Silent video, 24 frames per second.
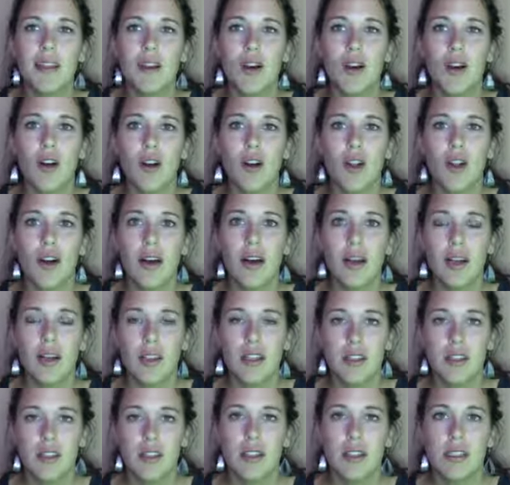all on
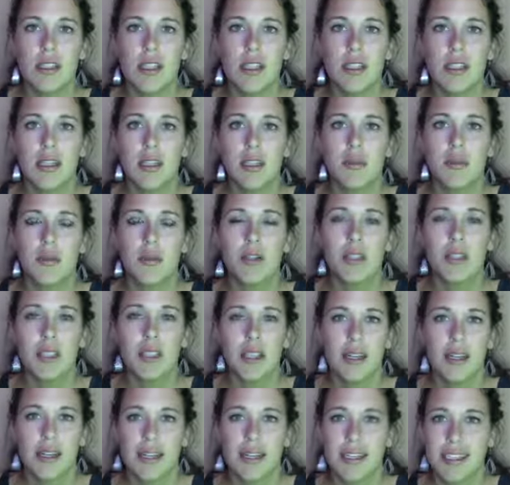understanding the personality